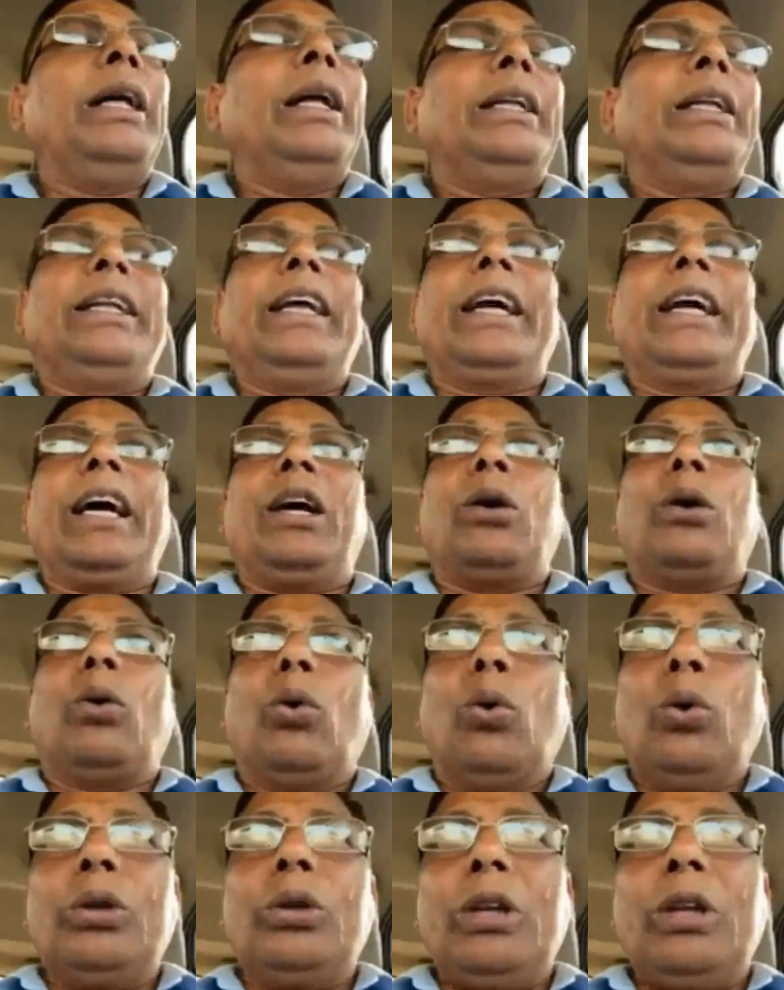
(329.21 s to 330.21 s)
They can
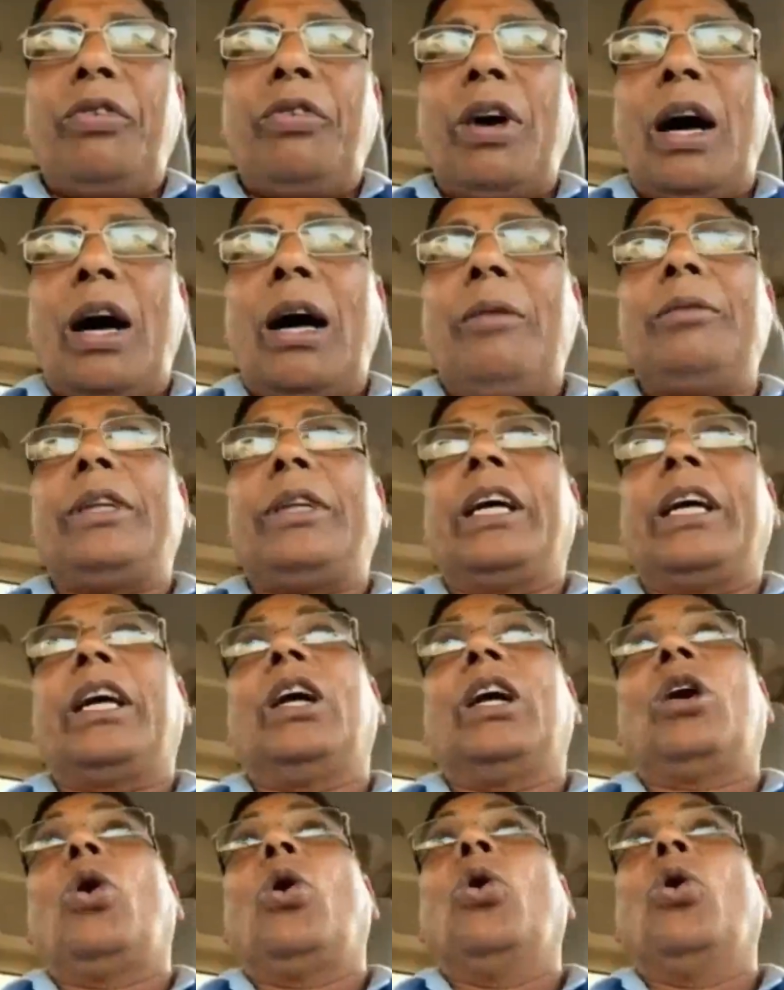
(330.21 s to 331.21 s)
own the farm, they can
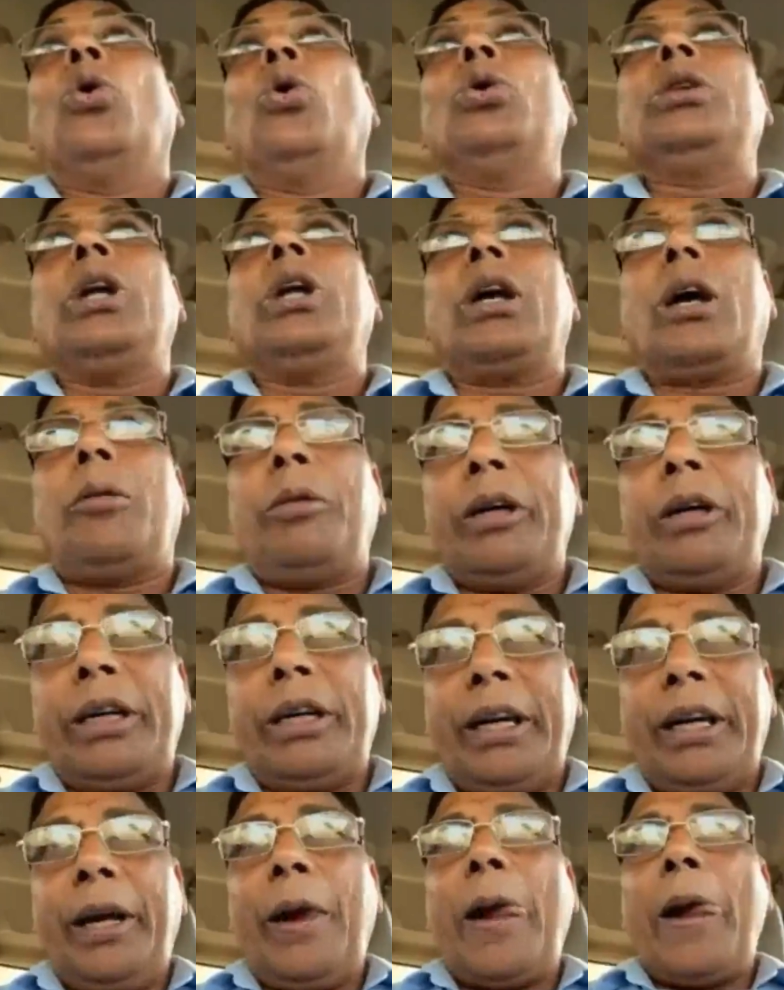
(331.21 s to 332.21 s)
own the
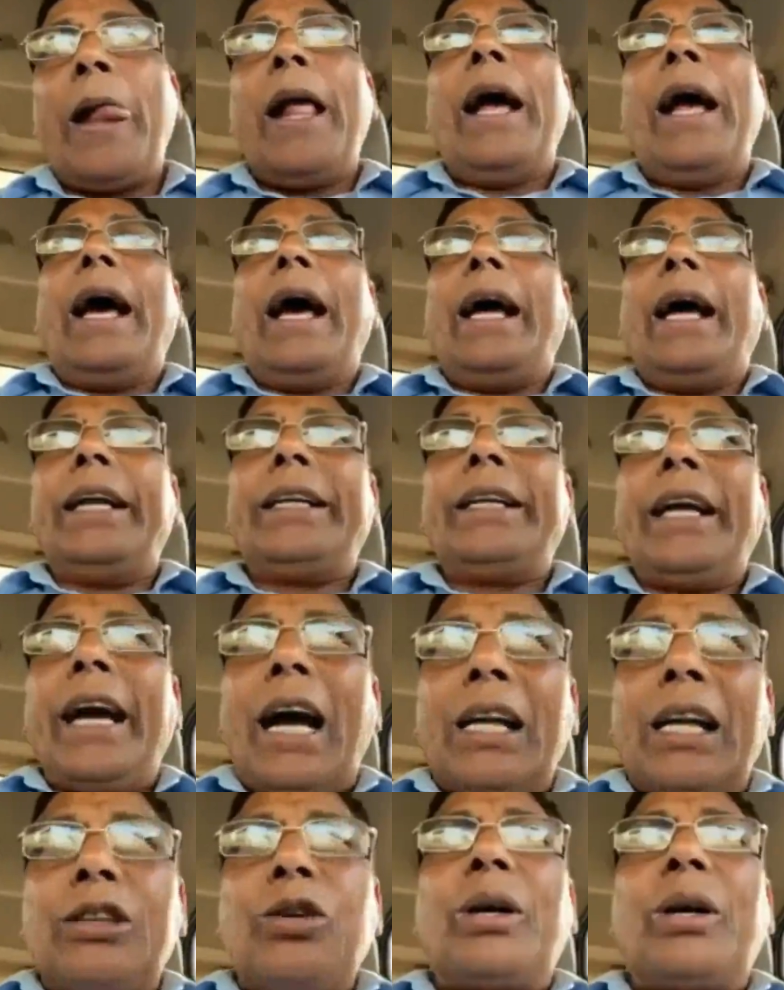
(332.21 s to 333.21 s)
commodity, and they
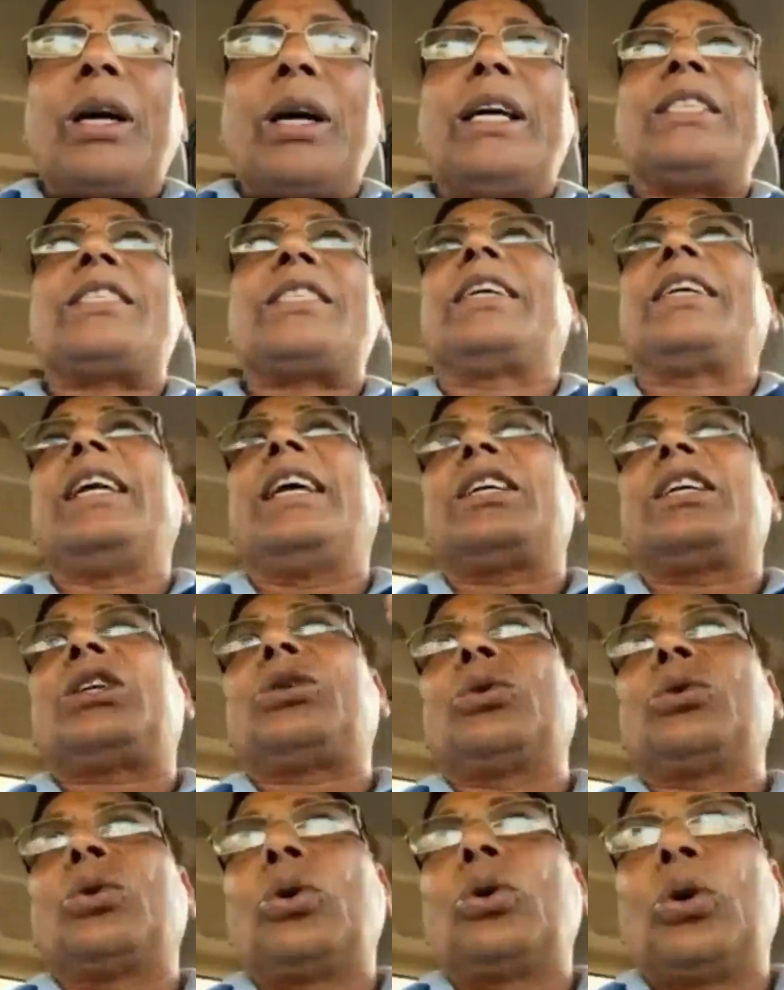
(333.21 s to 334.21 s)
also can suggest
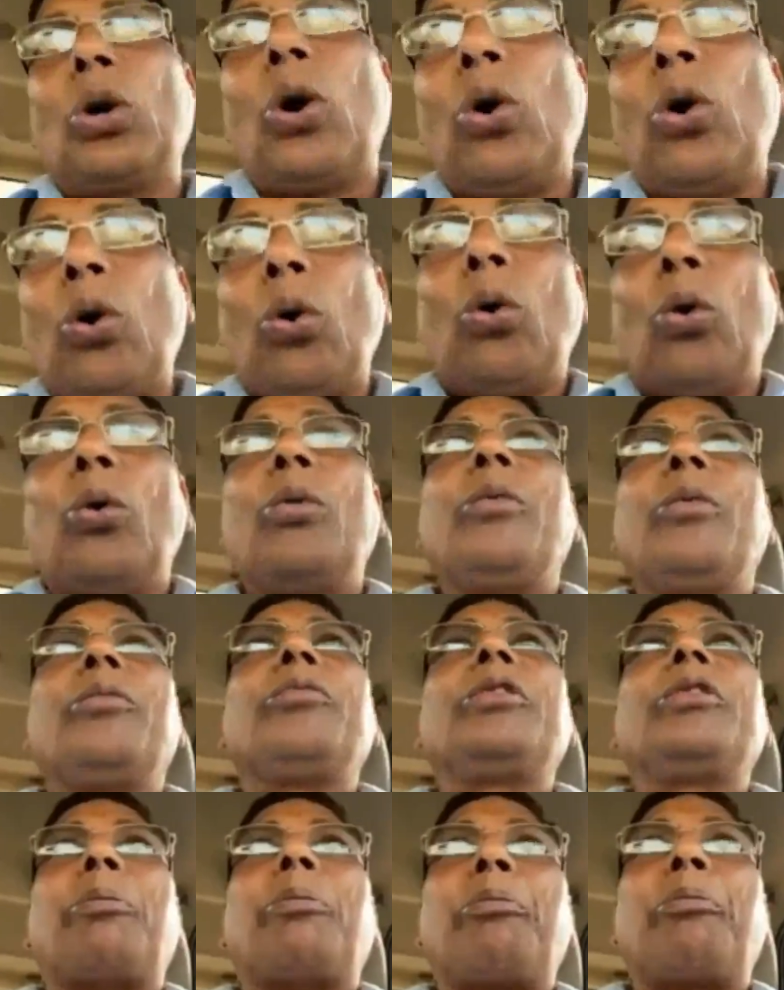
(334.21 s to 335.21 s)
to grow
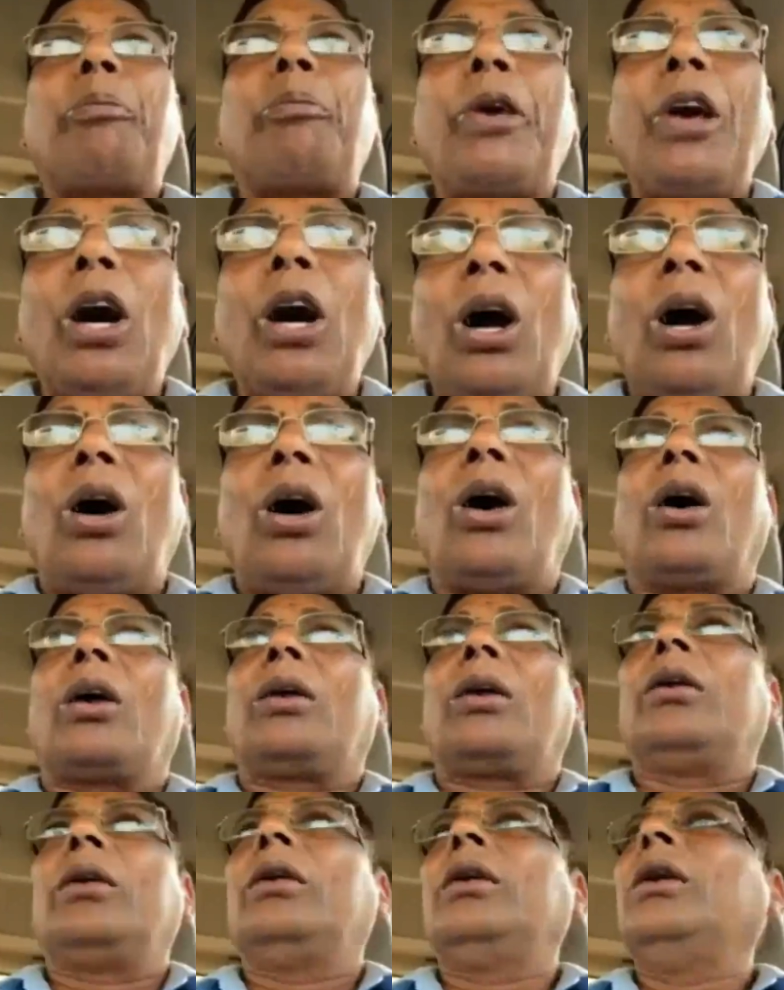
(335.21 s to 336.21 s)
the pure,
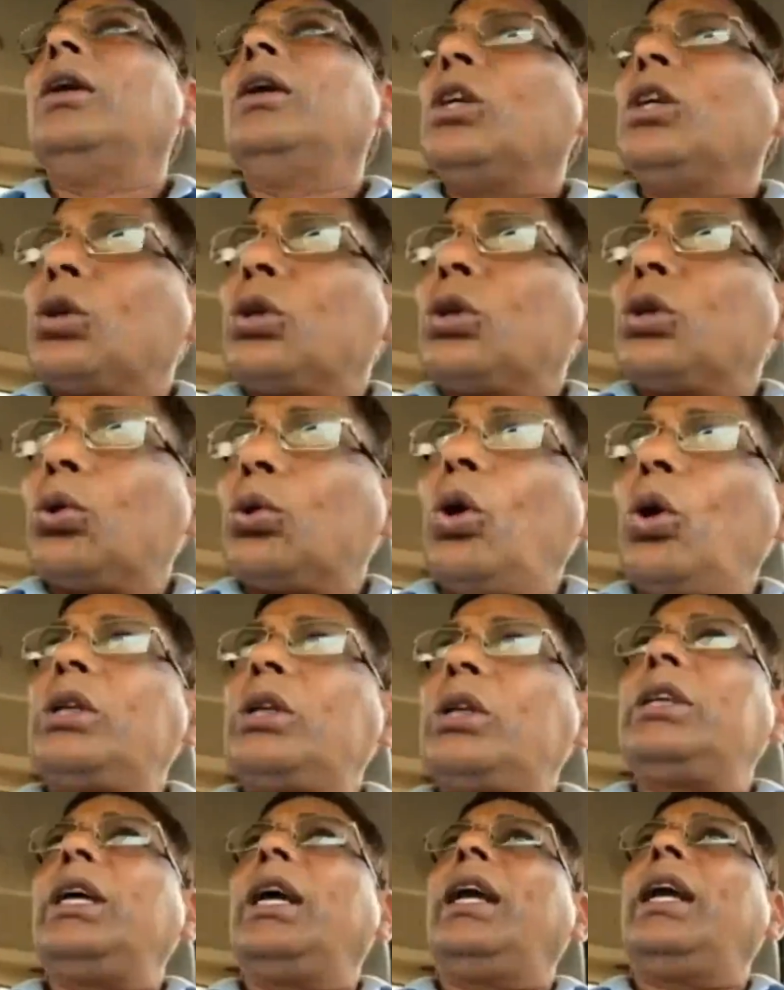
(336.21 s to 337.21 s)

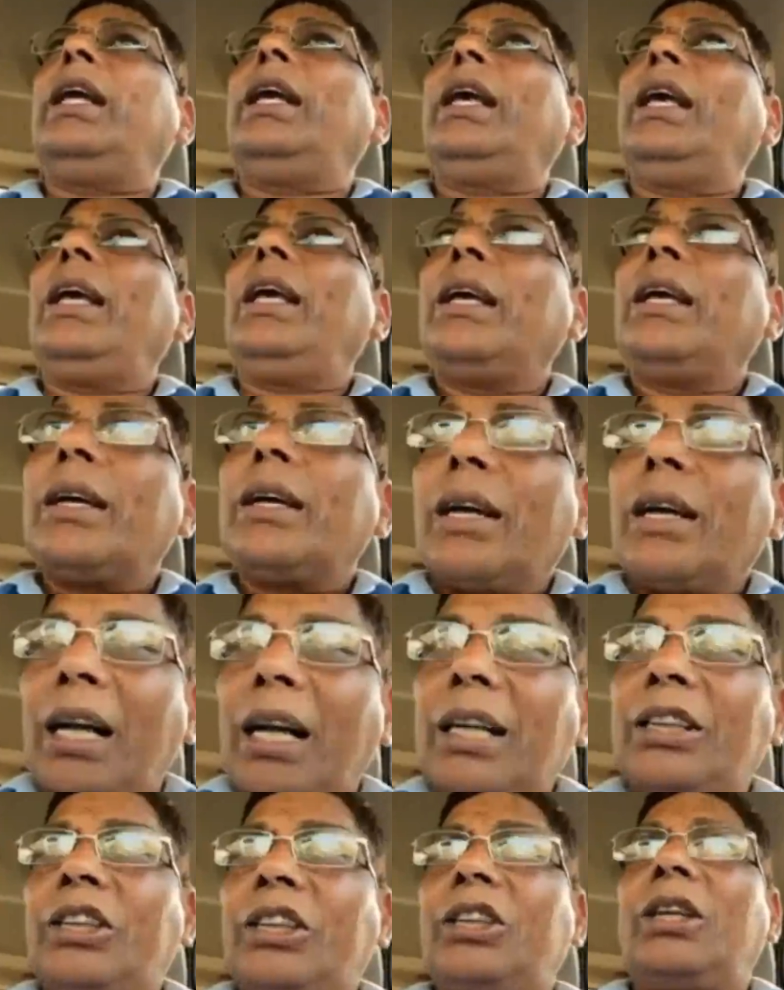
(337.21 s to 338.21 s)
socially,
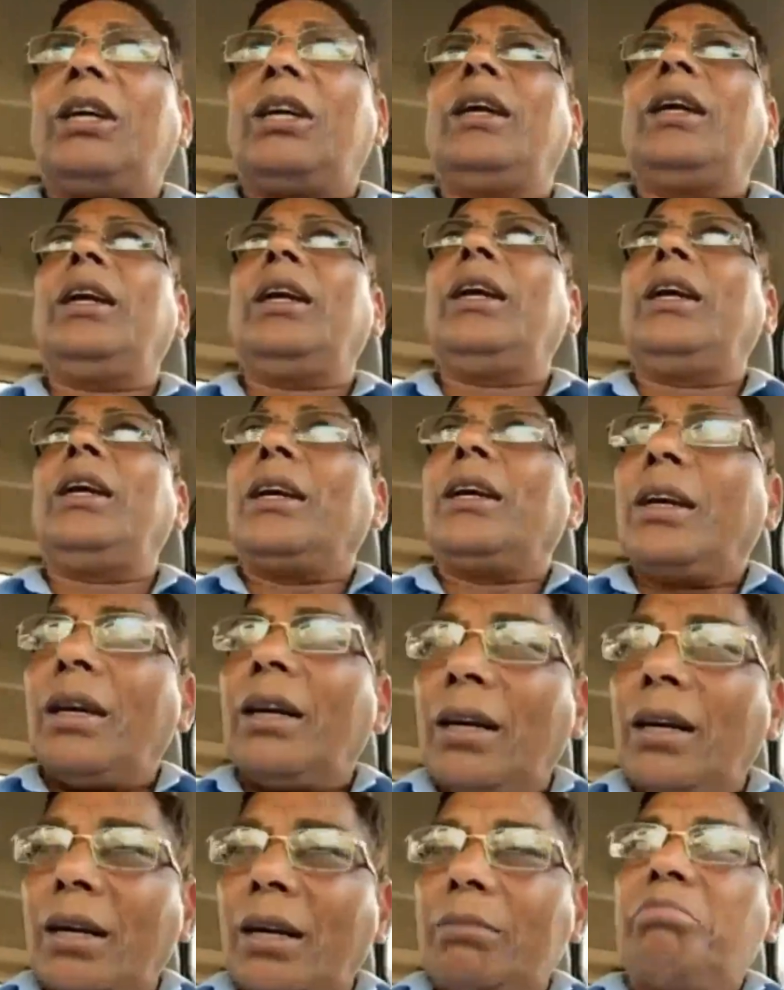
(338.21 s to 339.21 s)
culturally,
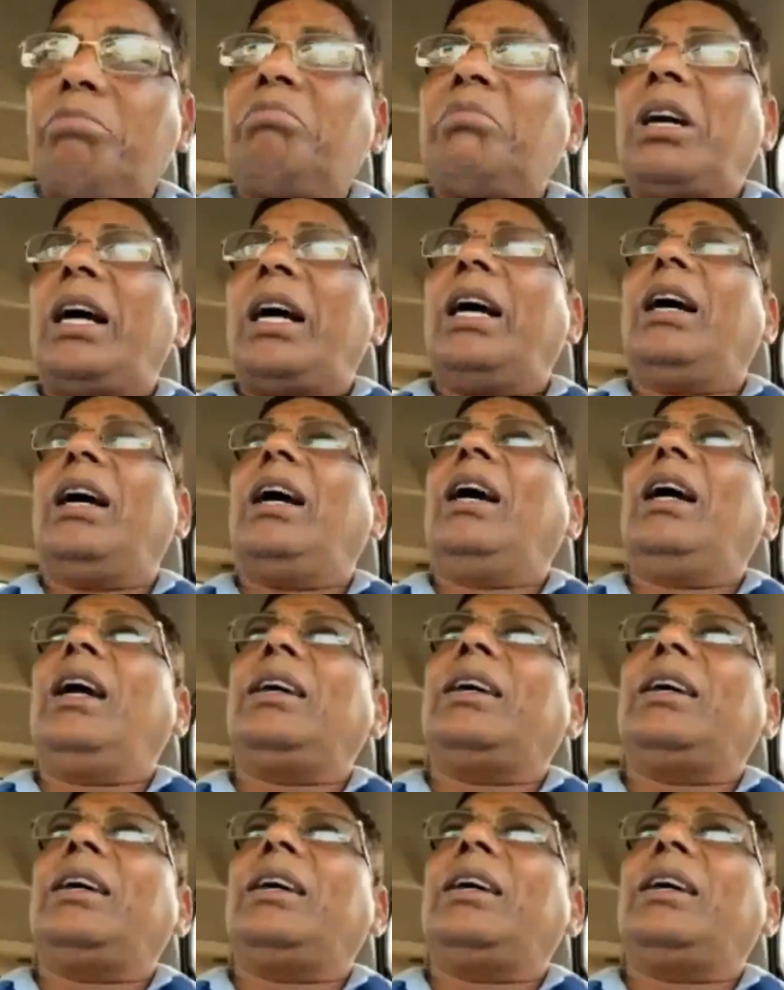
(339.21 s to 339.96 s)
and